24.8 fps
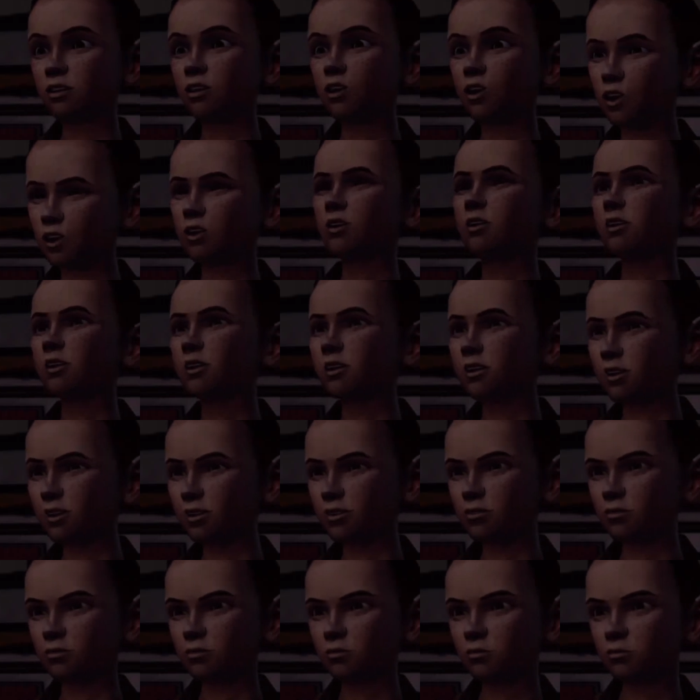
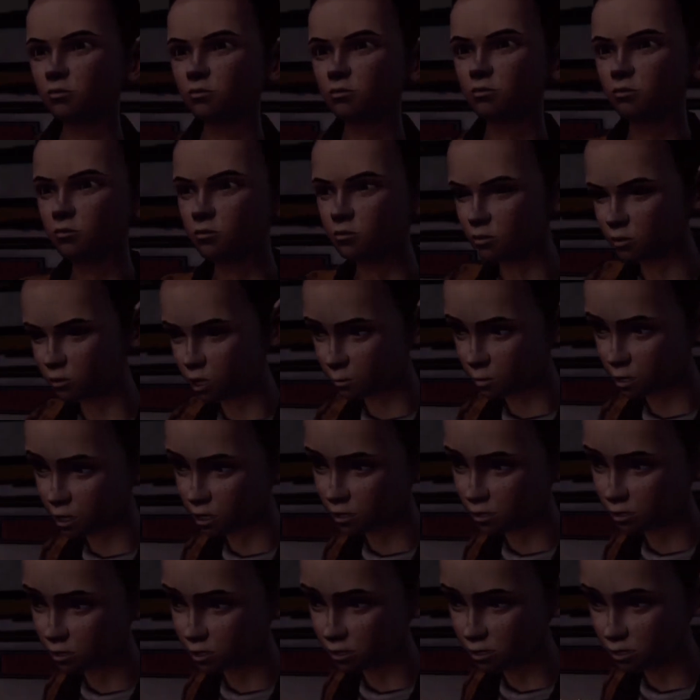Totally. I was
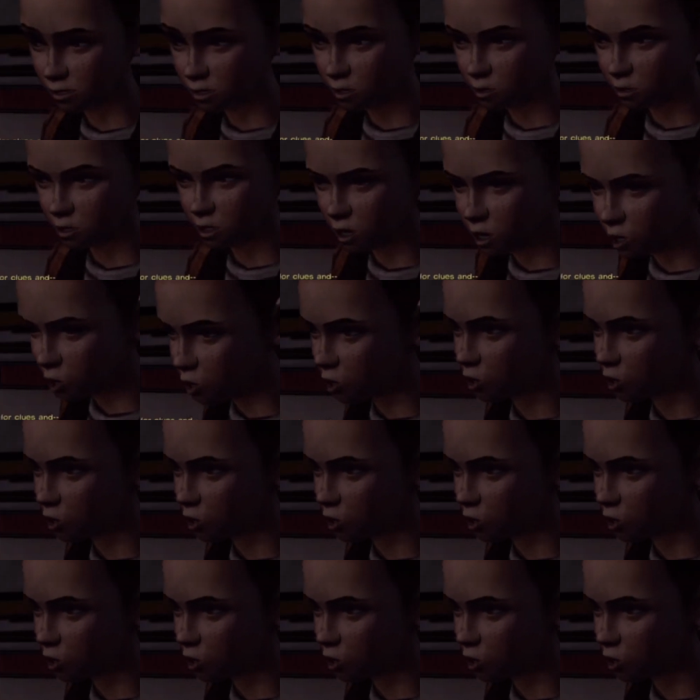coming to see him for